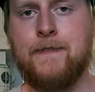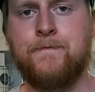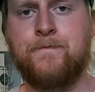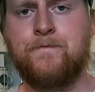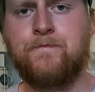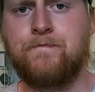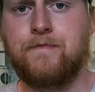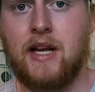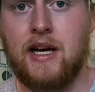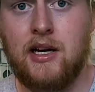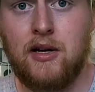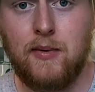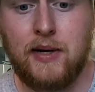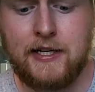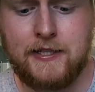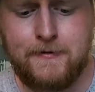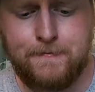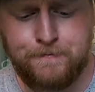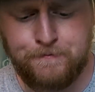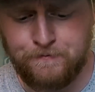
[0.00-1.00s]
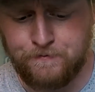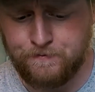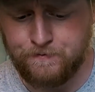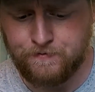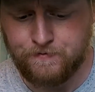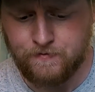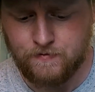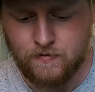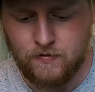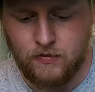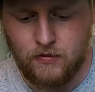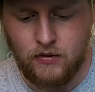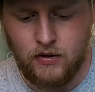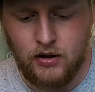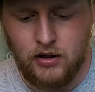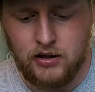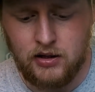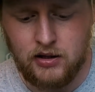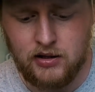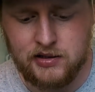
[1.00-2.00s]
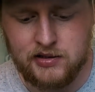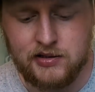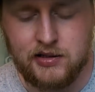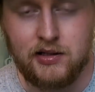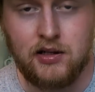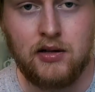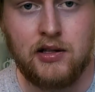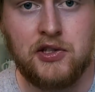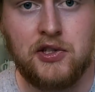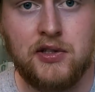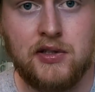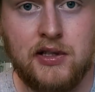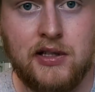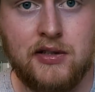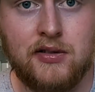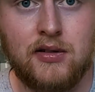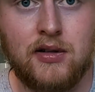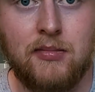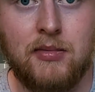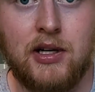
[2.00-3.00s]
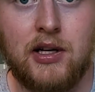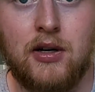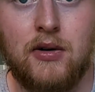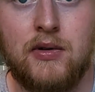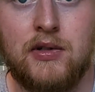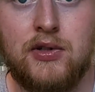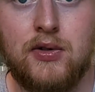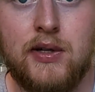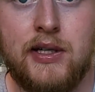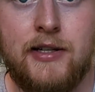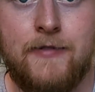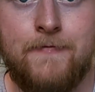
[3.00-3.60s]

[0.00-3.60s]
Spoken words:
Anyways, this is a delicious Caesar. I'm gonna go enjoy it.